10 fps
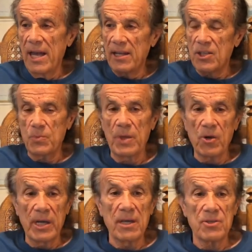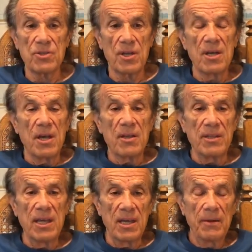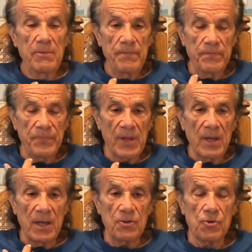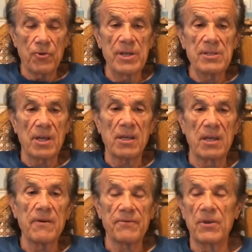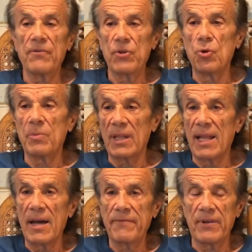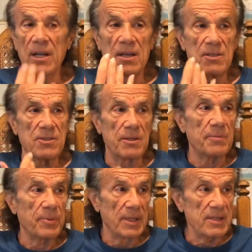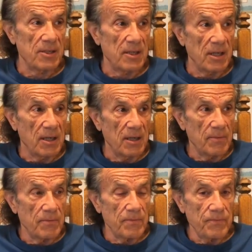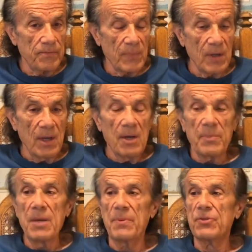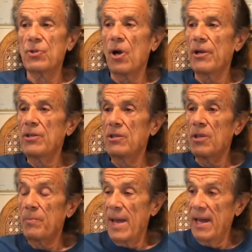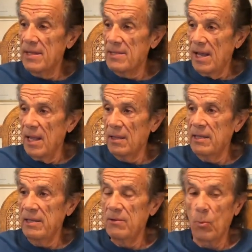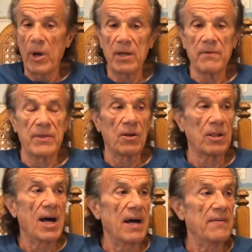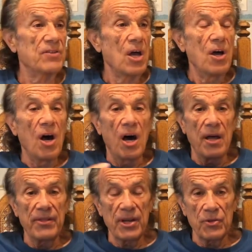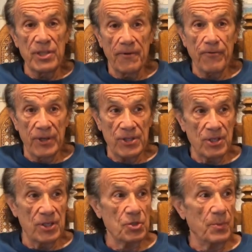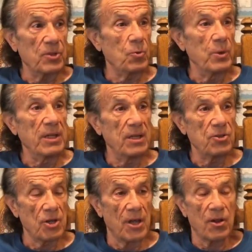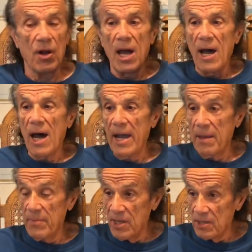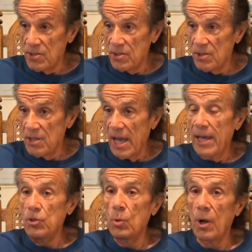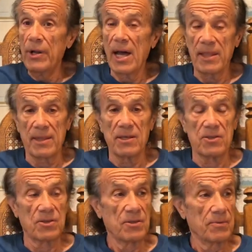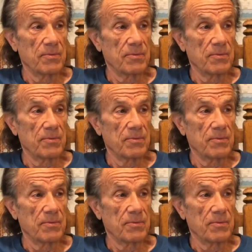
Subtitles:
and experience the intrinsic gift of human life in its simplicity, people started to depend and lean the weight of their lives on their differences between each other. I am this, and you are not this.